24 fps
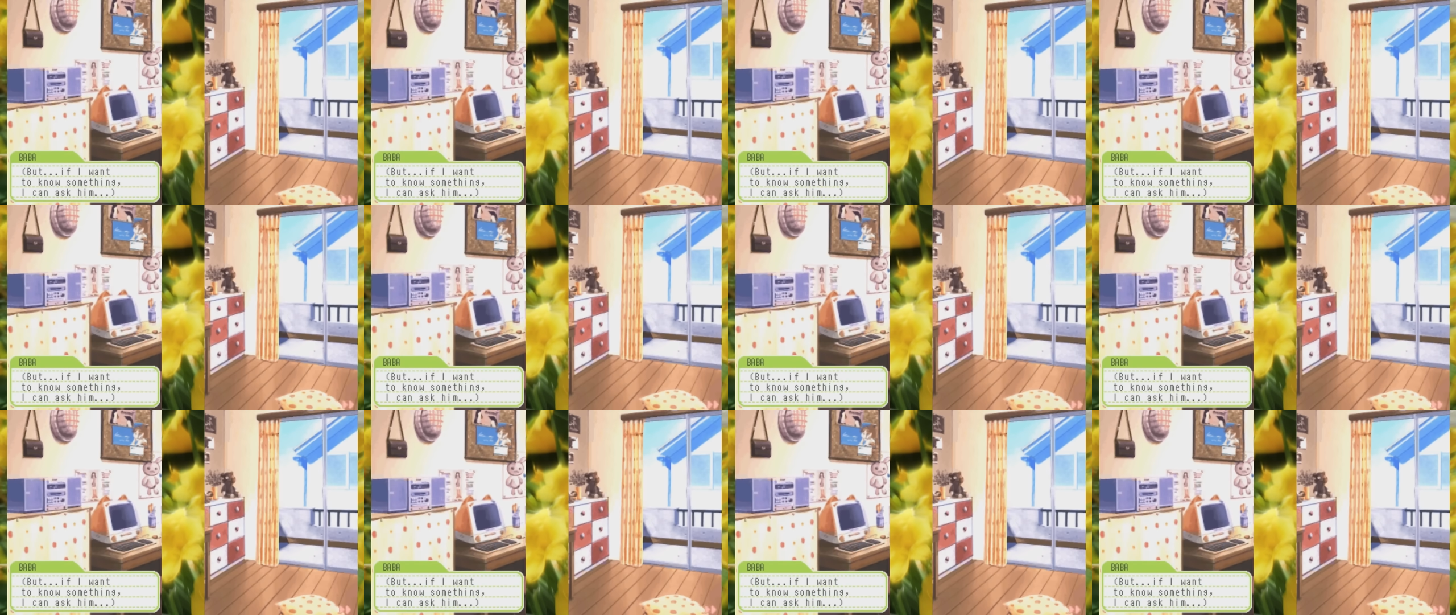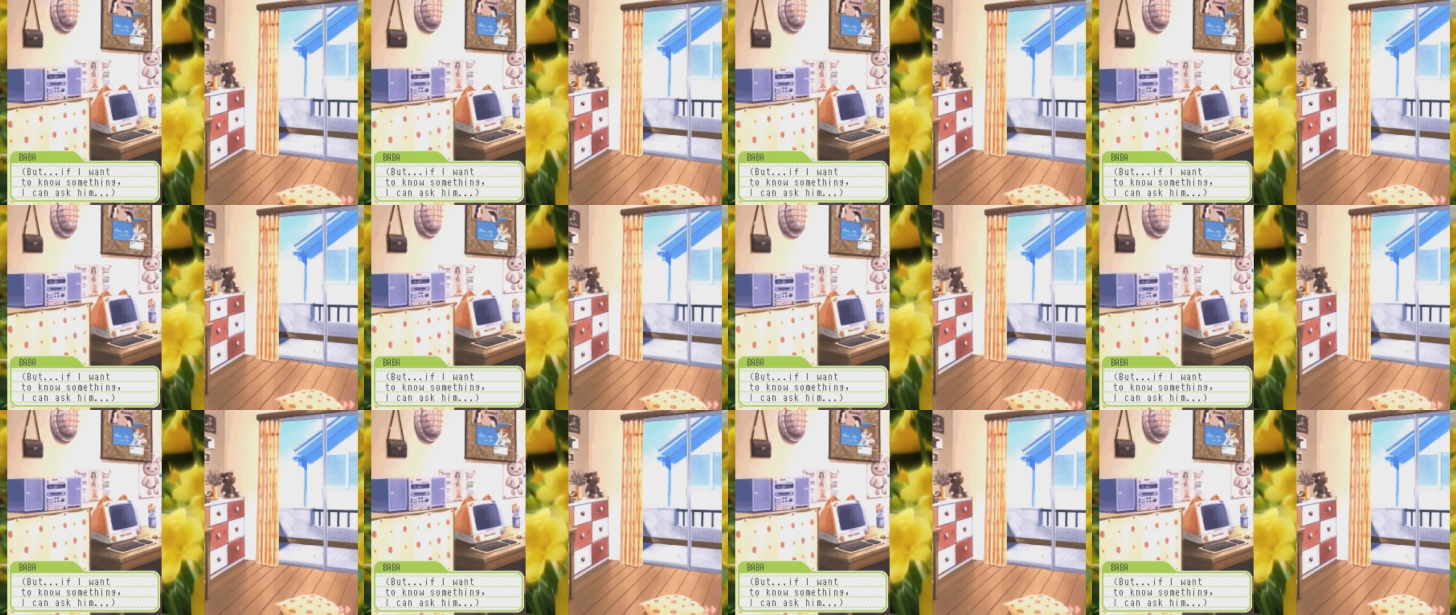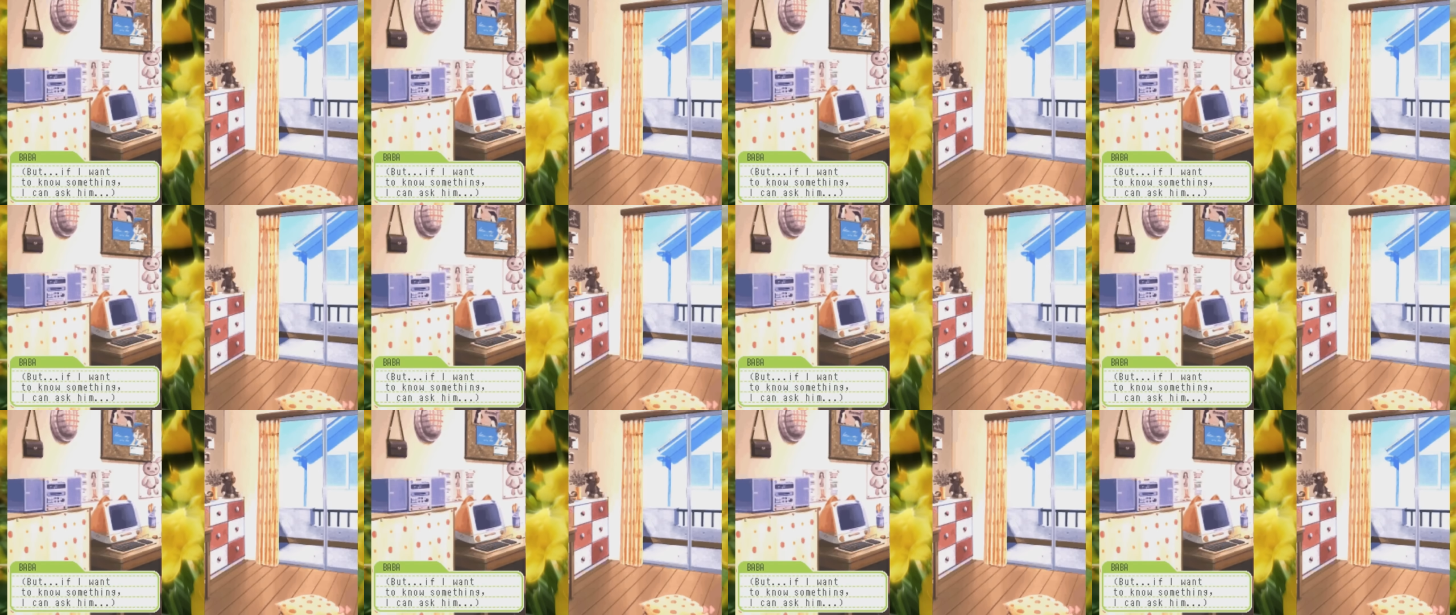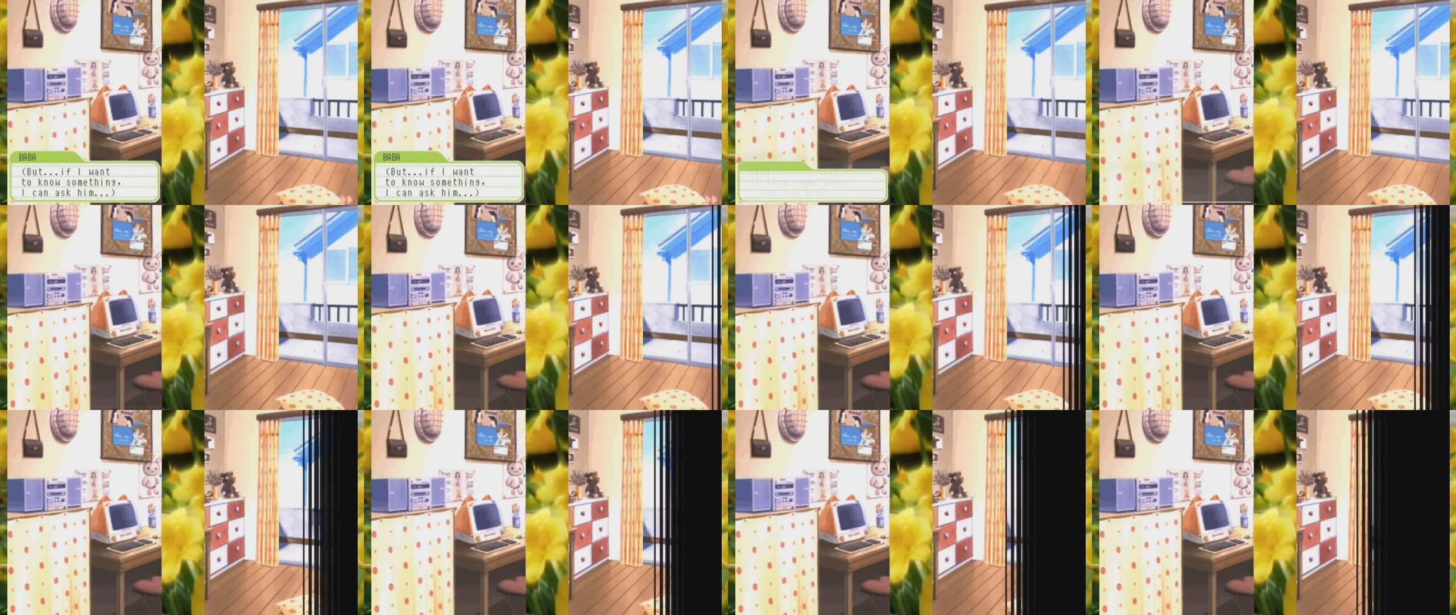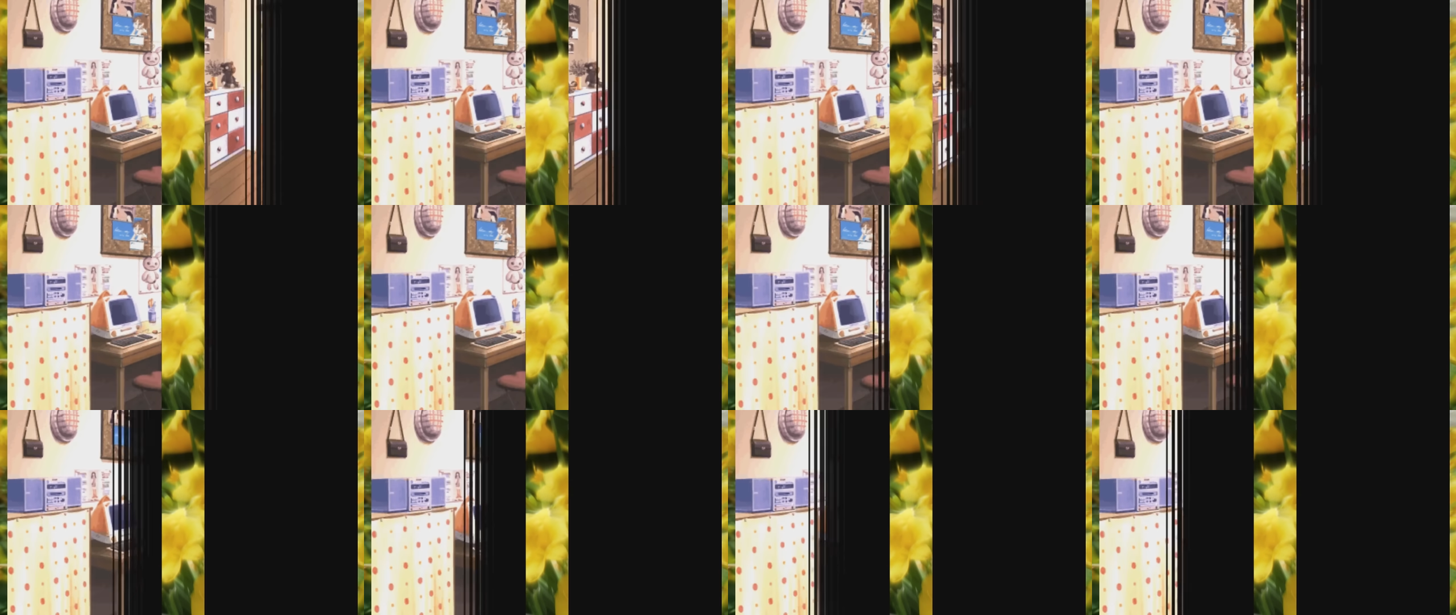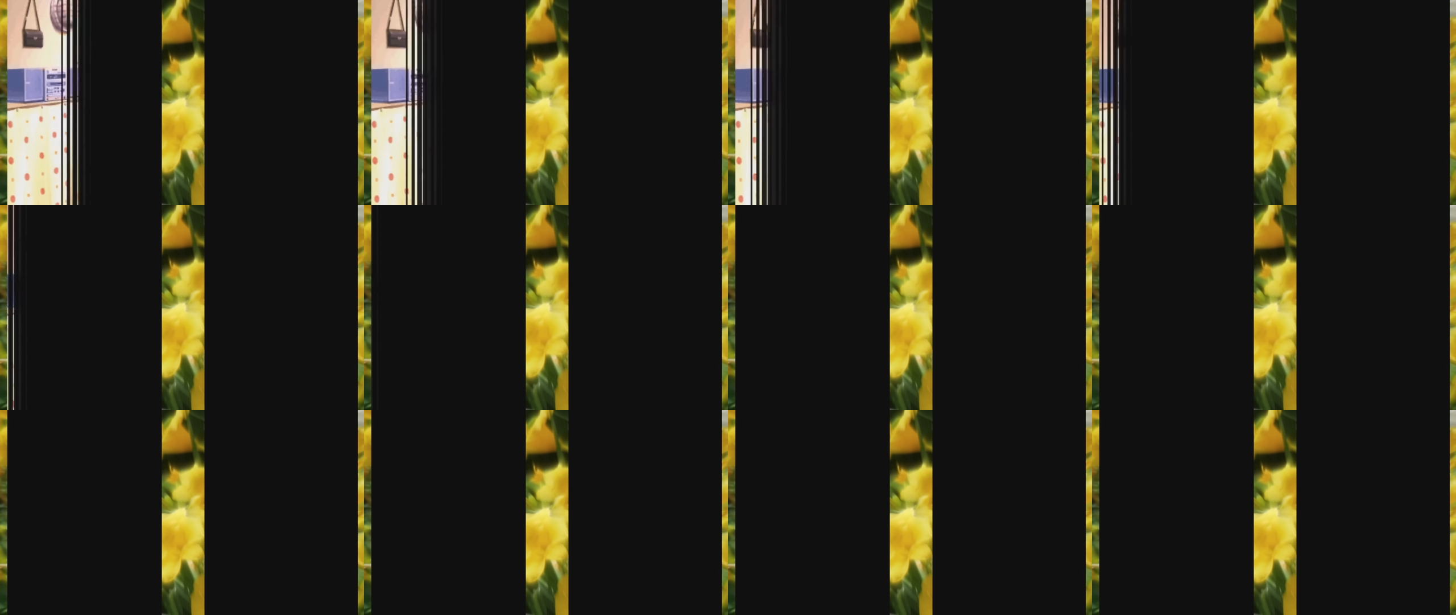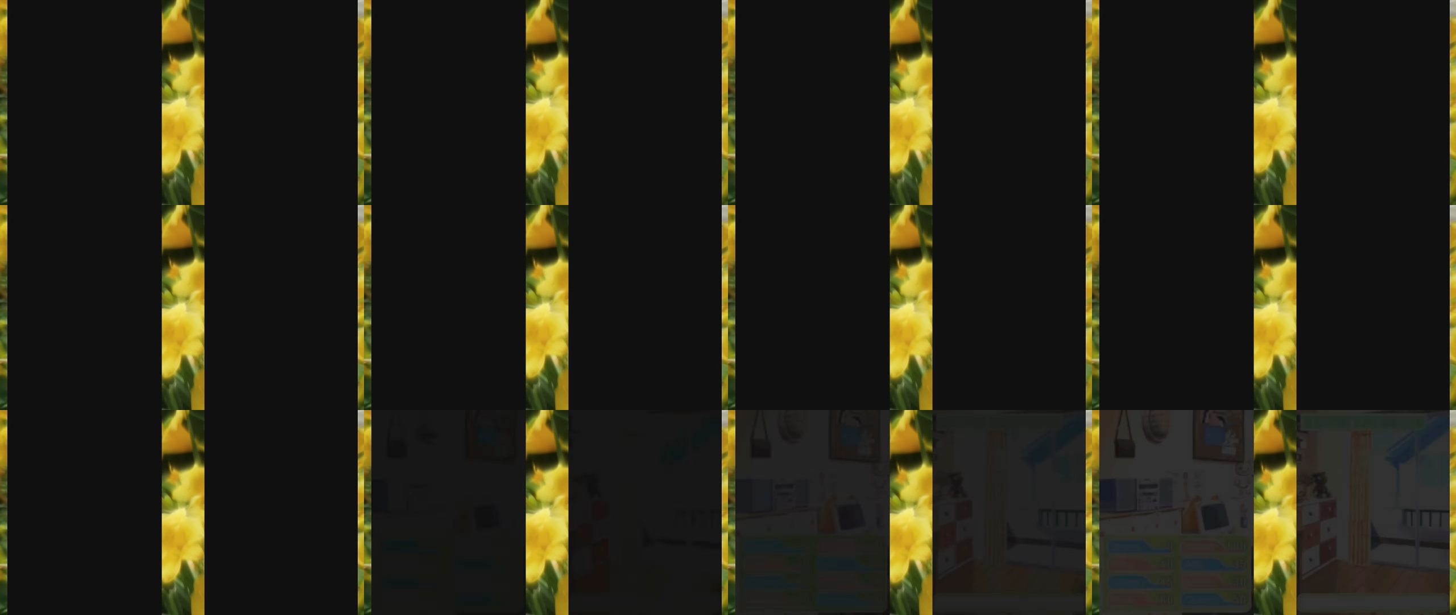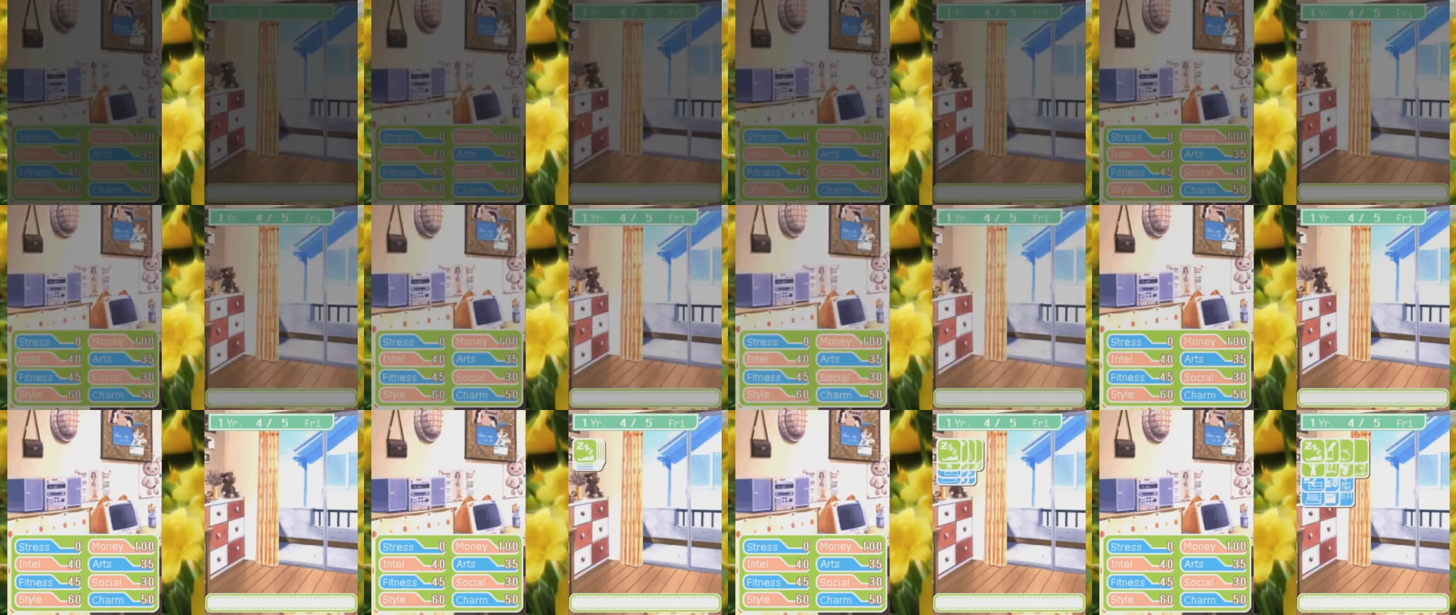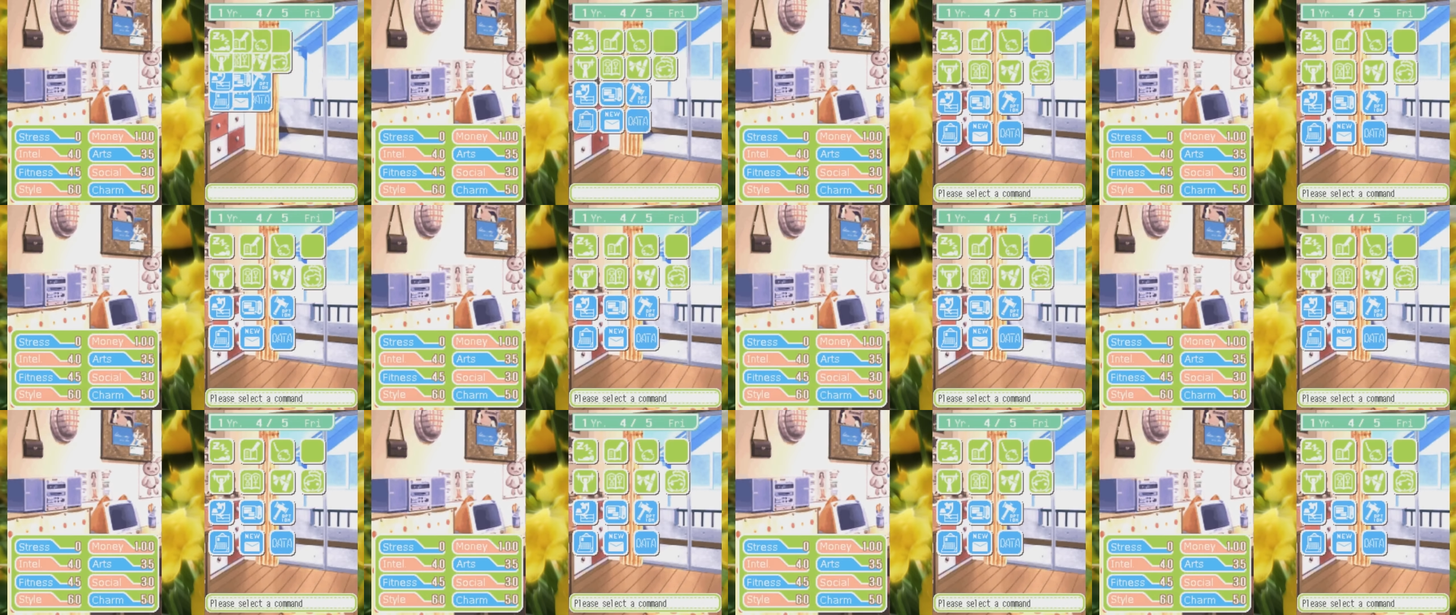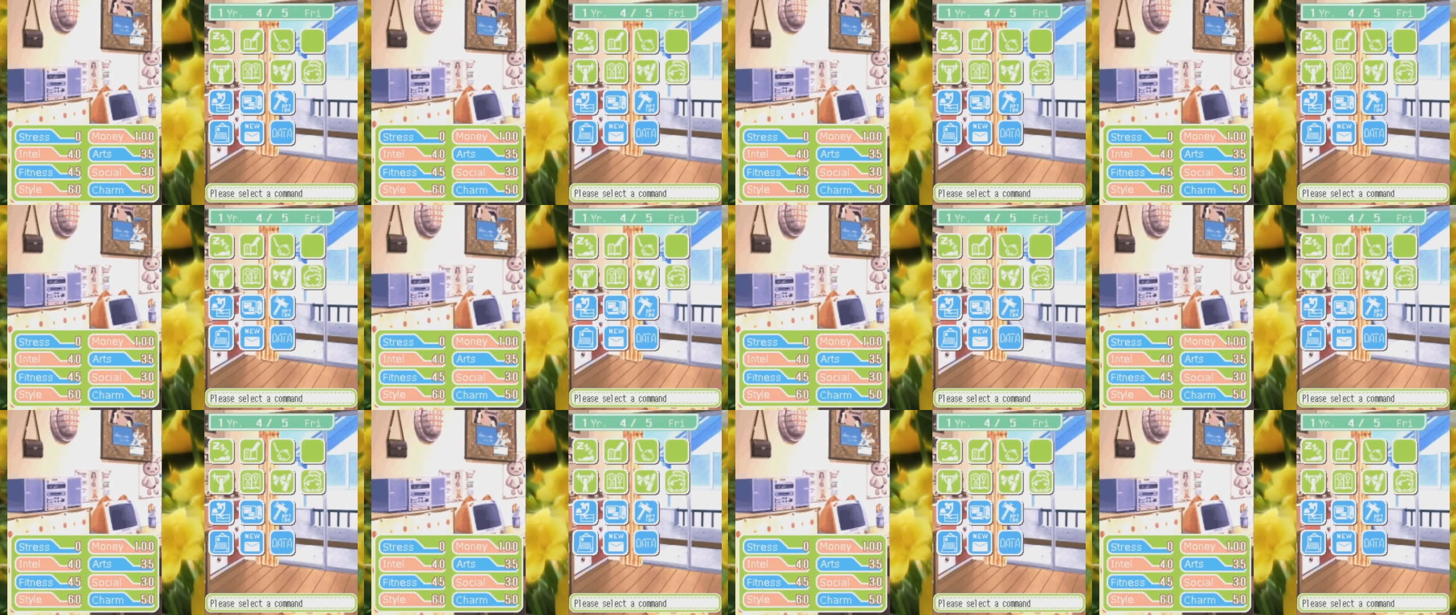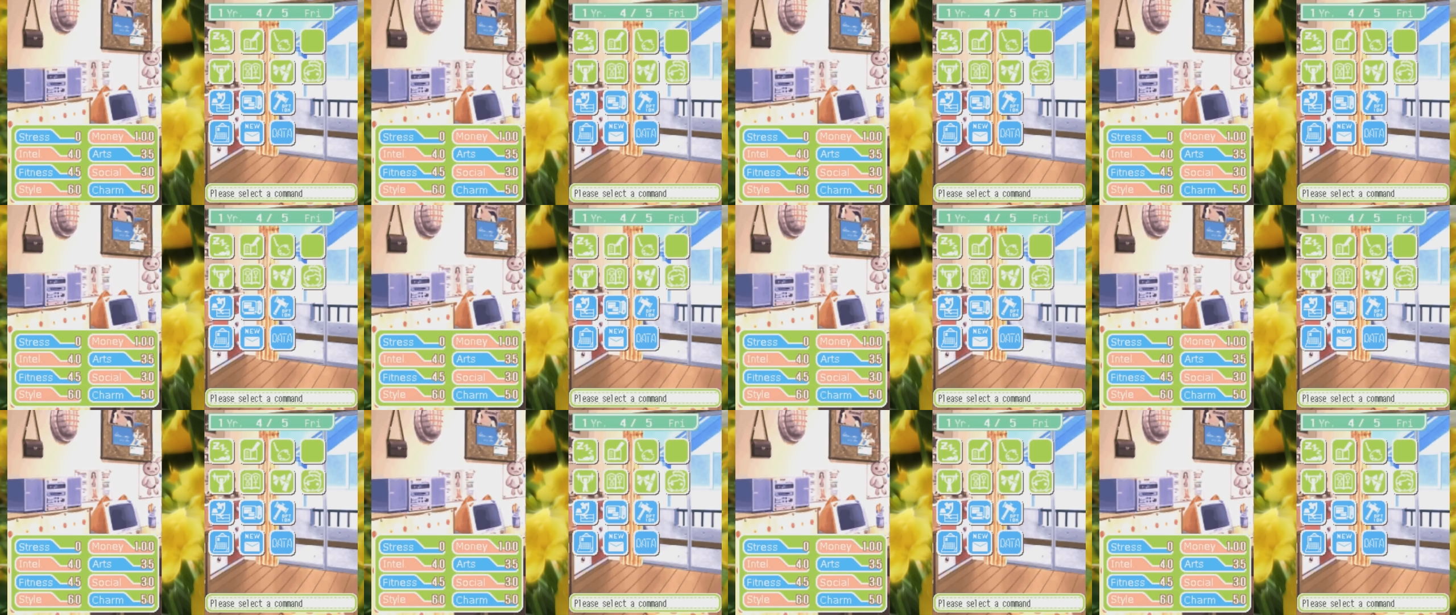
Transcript: Nobody's mouth can be seen.